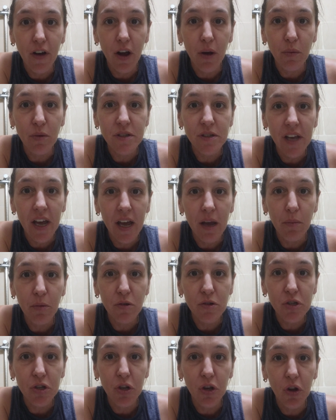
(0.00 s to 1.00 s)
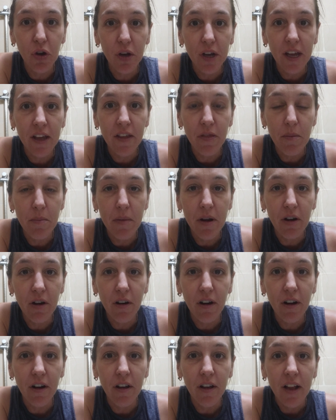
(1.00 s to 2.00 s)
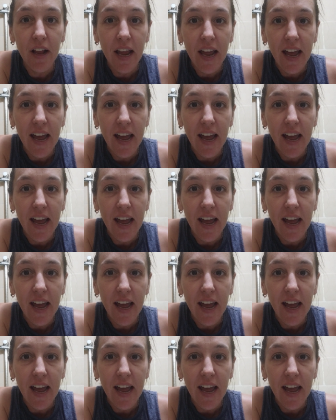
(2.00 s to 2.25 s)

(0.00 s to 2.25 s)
I was able to look in the mirror